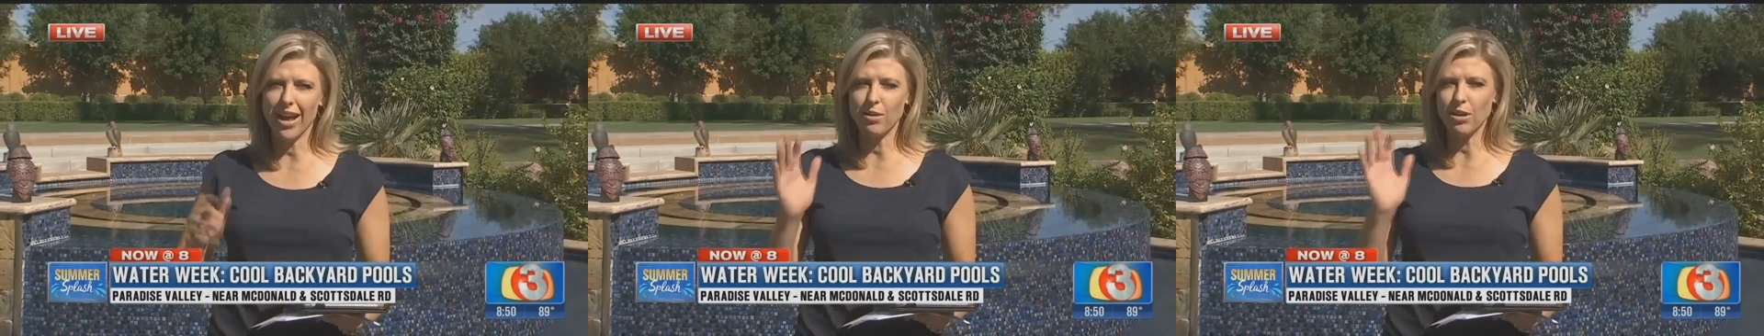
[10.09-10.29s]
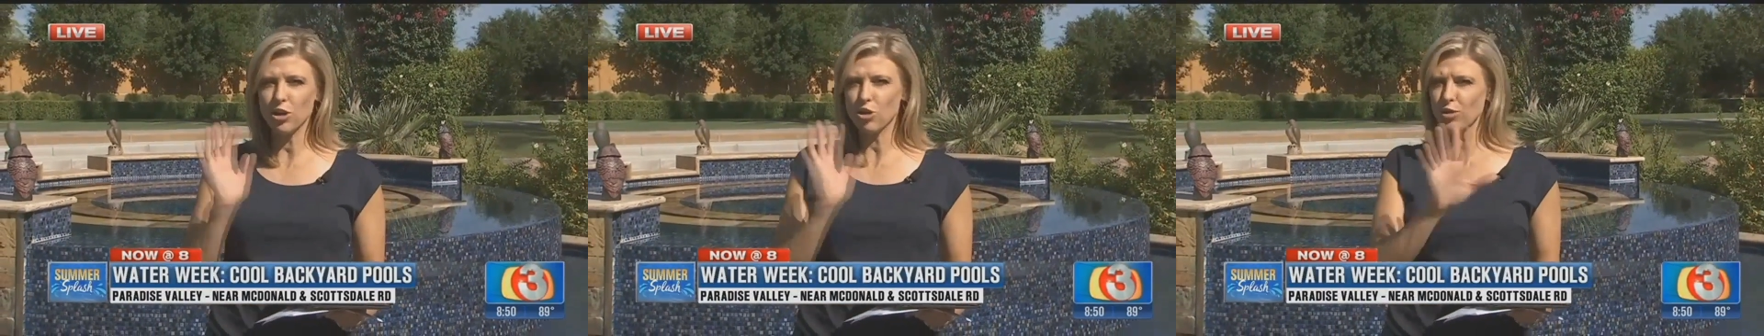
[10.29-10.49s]

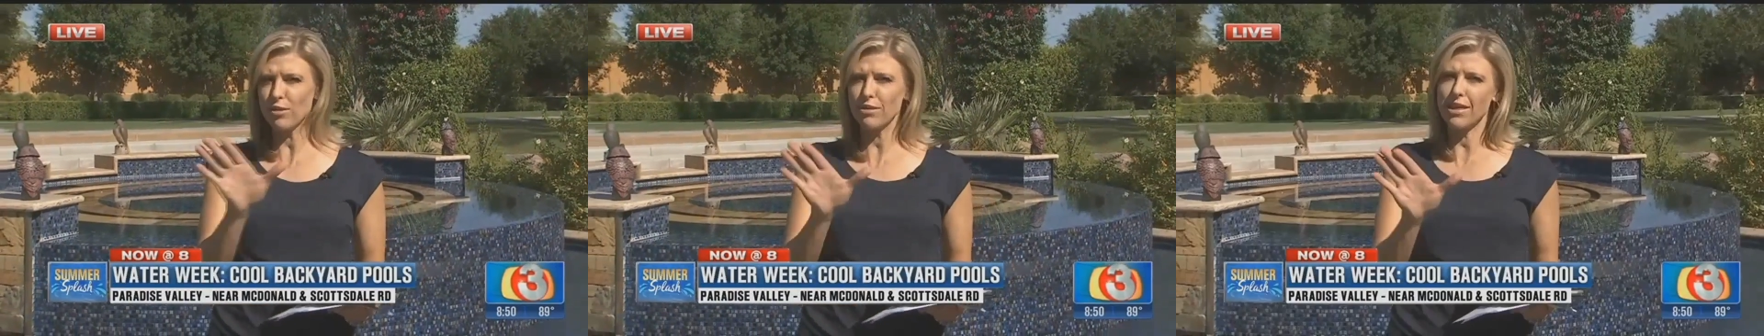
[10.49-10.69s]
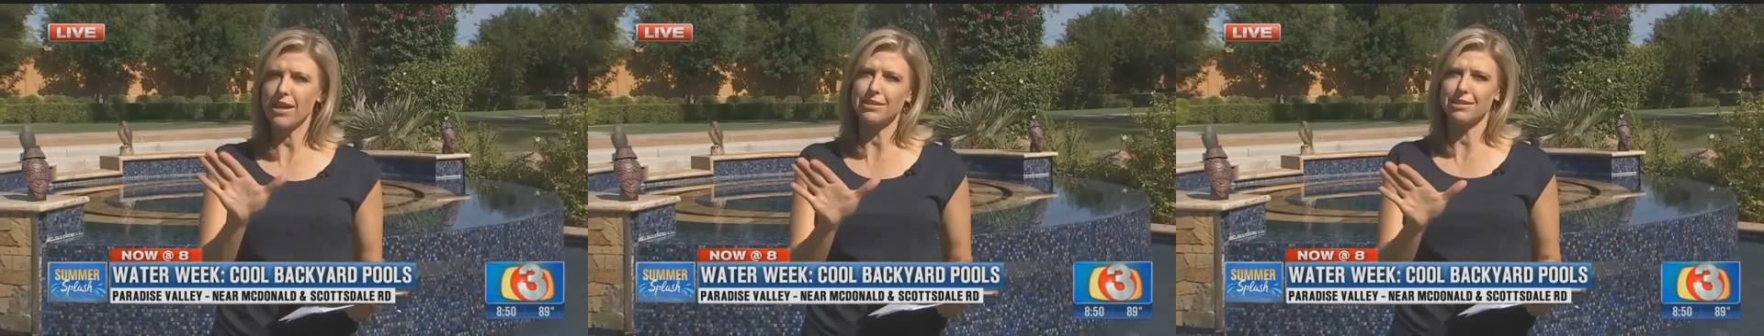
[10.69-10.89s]
and I would
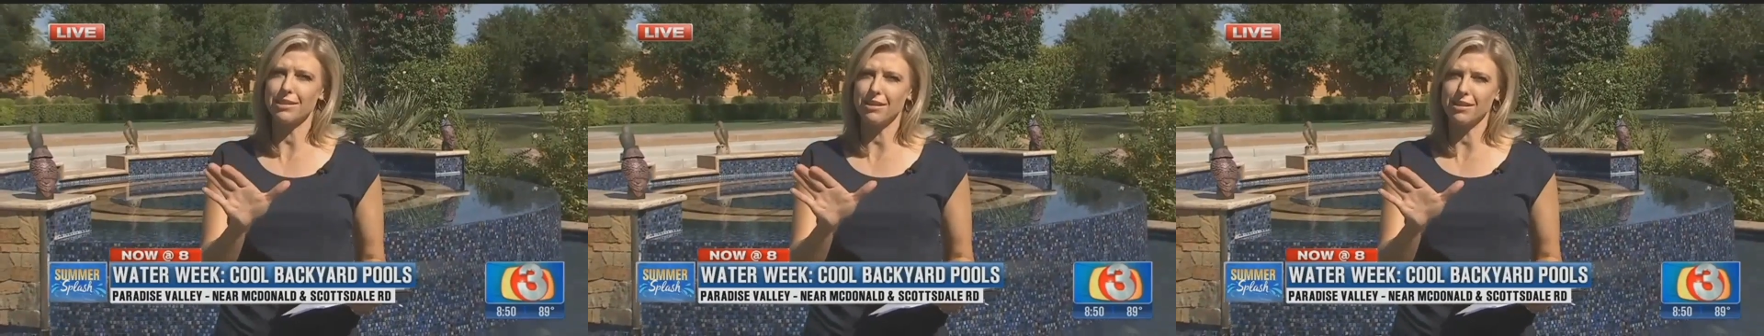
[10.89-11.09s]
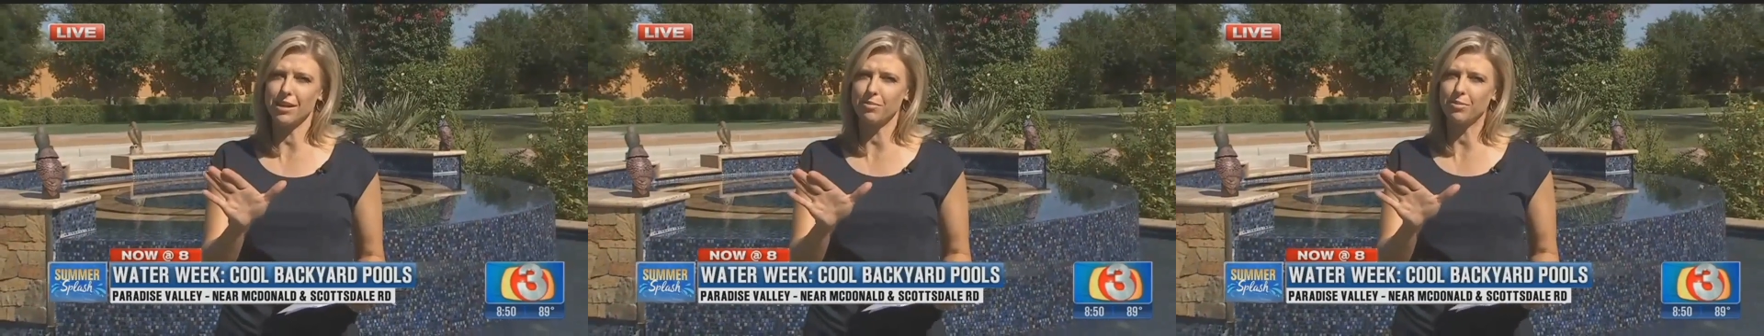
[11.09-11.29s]
agree with that
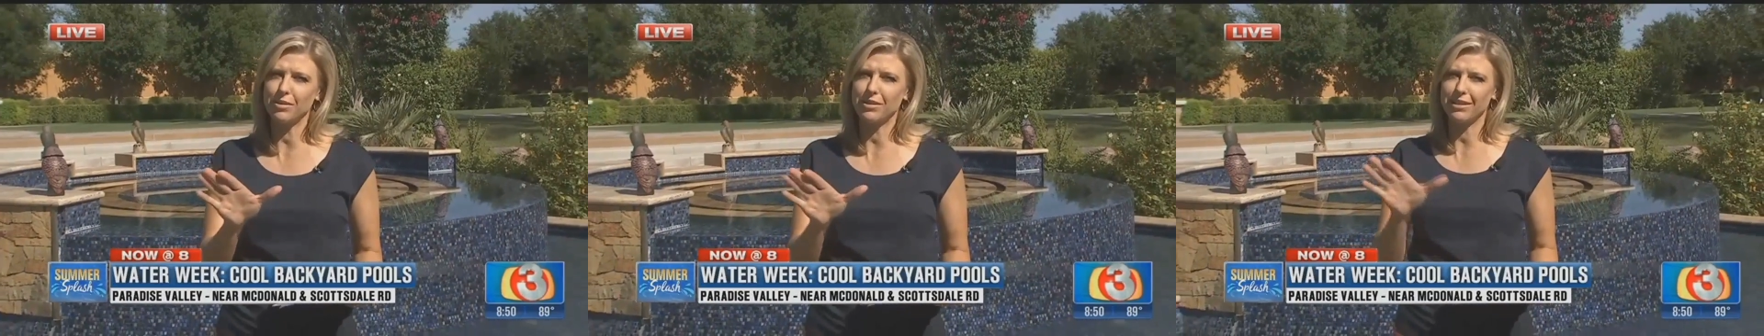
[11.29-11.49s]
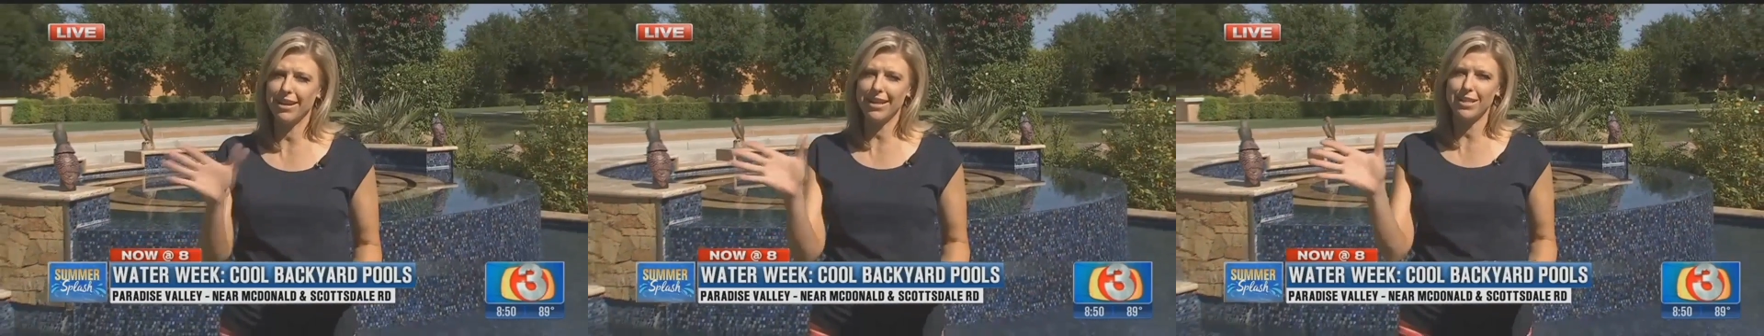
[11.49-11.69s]
song
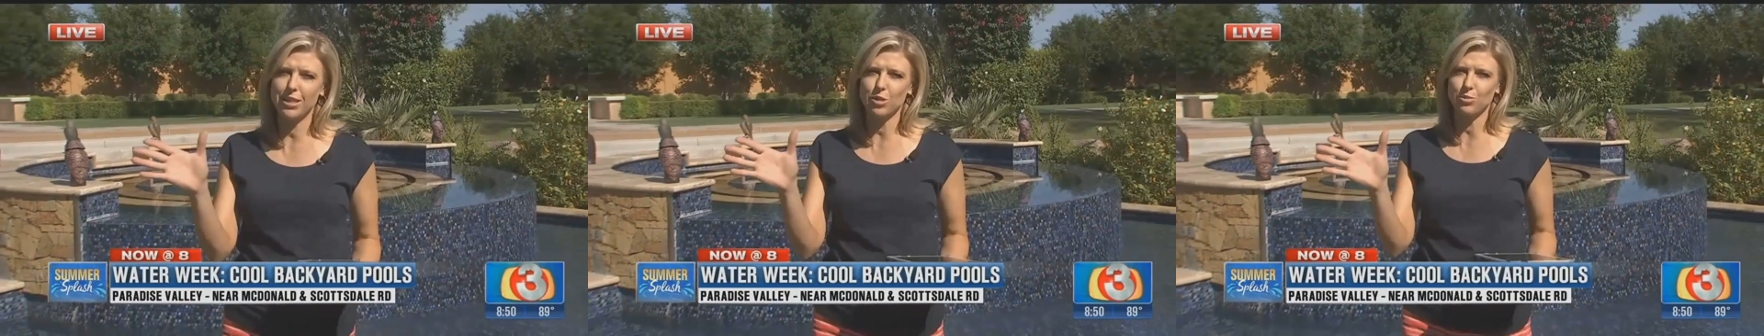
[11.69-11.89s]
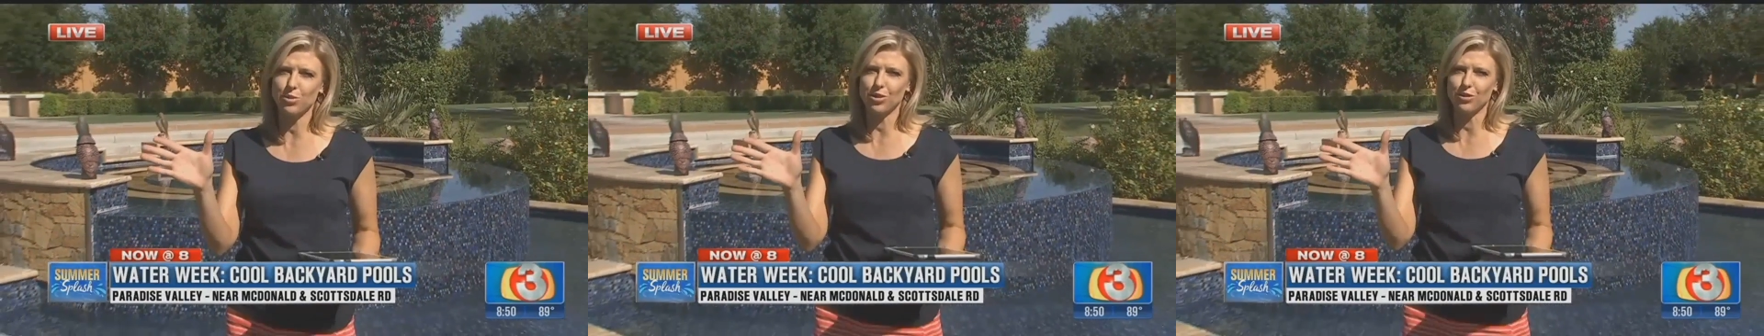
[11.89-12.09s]
completely. It
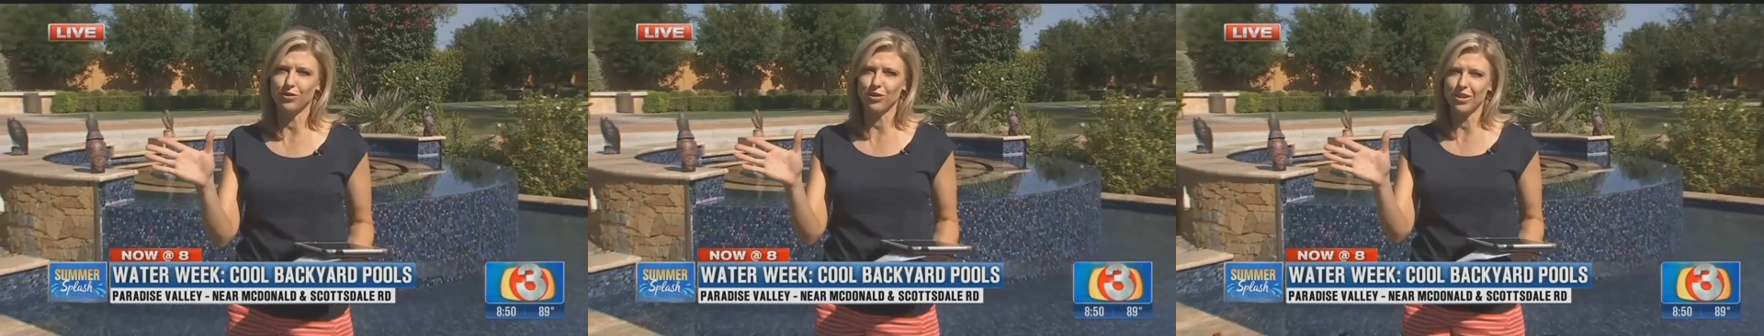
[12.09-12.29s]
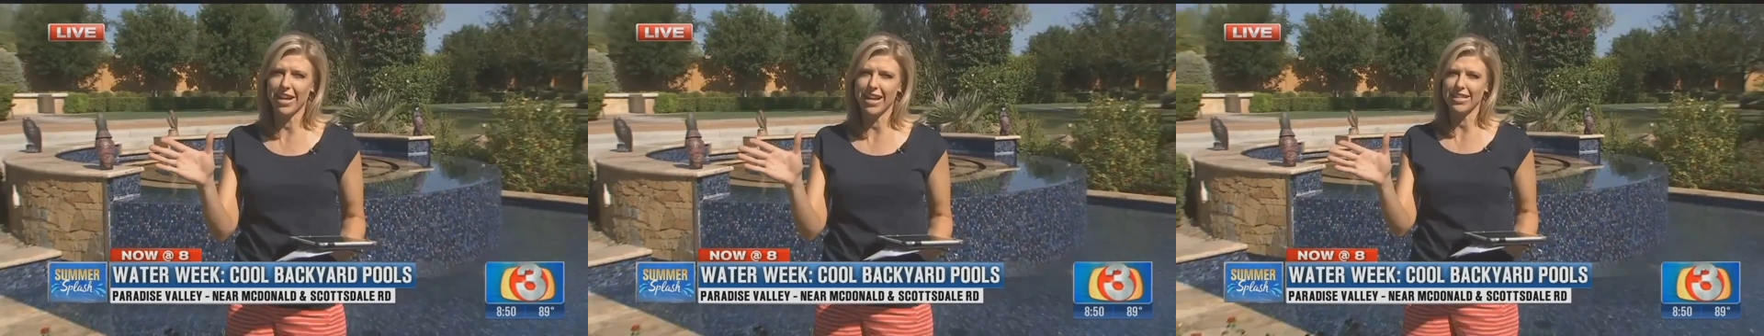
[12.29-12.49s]
is a
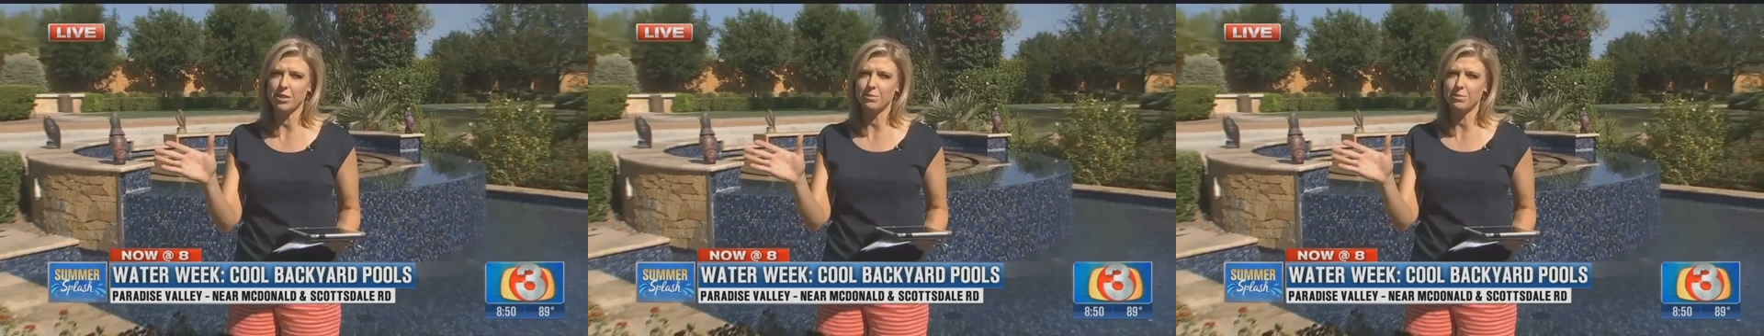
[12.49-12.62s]
beautiful day,